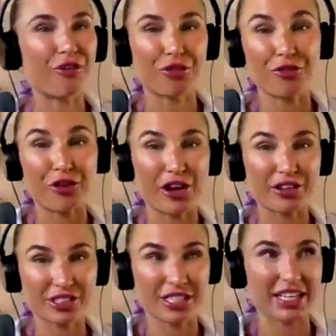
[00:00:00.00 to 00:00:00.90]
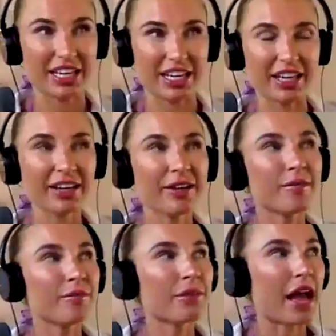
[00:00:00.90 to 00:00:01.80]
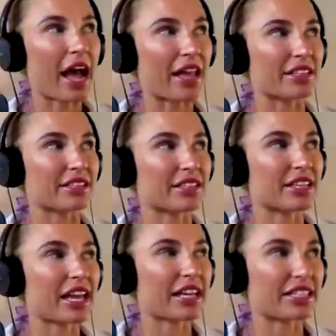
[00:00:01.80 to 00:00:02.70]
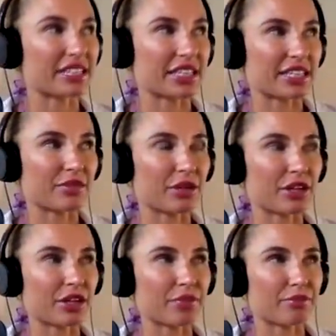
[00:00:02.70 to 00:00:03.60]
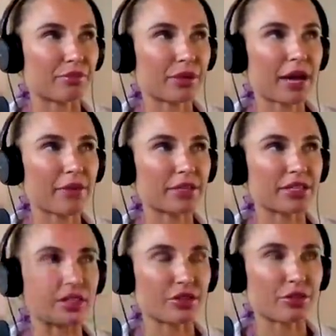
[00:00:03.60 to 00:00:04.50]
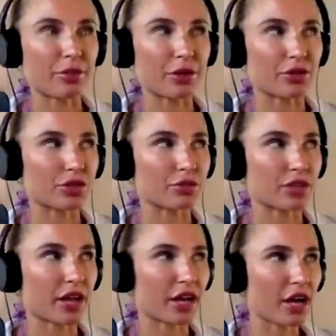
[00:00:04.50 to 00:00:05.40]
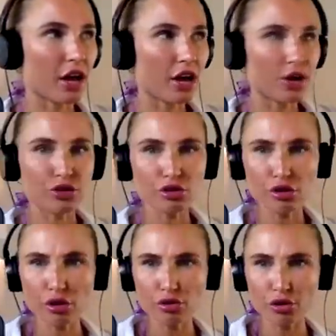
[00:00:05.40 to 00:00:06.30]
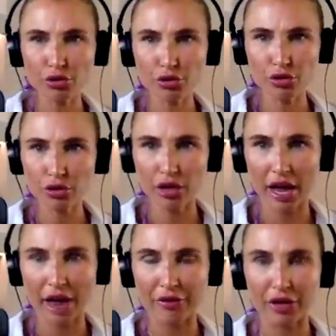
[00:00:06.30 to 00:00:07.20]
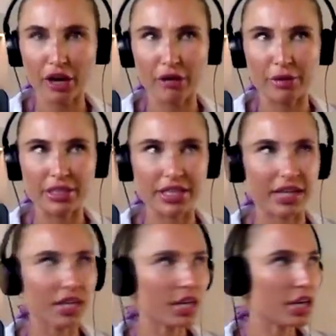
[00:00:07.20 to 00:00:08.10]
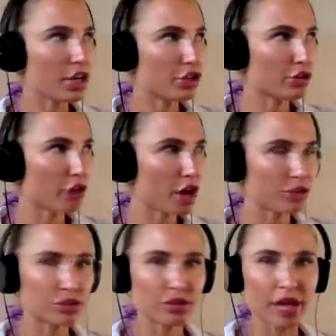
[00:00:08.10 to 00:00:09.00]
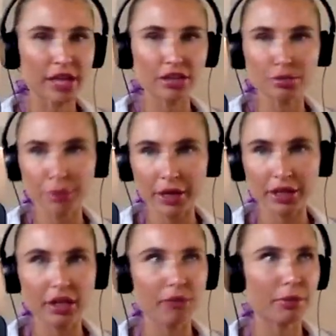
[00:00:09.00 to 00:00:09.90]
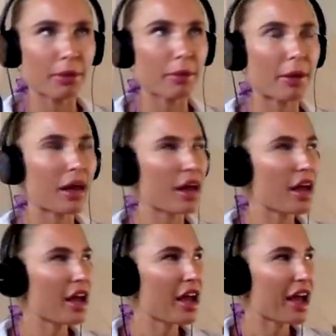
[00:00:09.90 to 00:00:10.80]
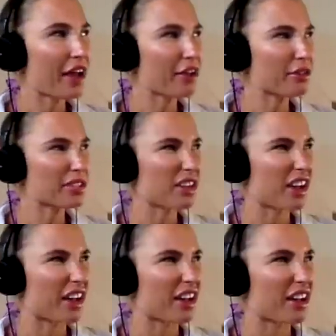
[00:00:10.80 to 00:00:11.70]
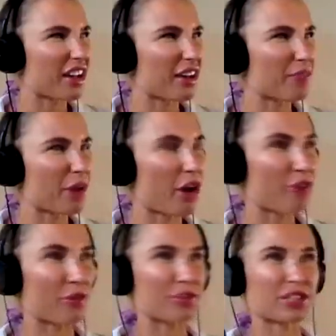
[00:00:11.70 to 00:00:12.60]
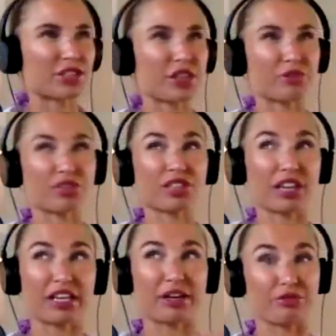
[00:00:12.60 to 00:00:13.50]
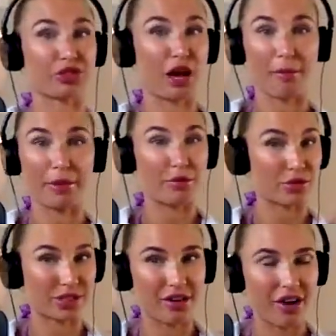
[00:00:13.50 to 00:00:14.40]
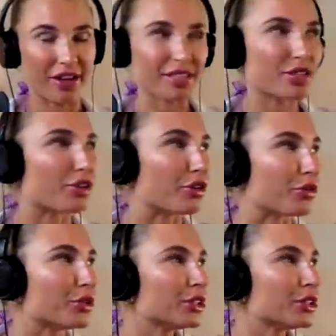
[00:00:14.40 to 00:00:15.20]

off the first tier, and the lady, one of the captains on the boat, she was like, "No, no, no!" Like having a go at me, saying, "You can't do that. You're pregnant." Blah blah blah. And I was like, but obviously, it was just like a little jump. It wasn't no, high at all. You're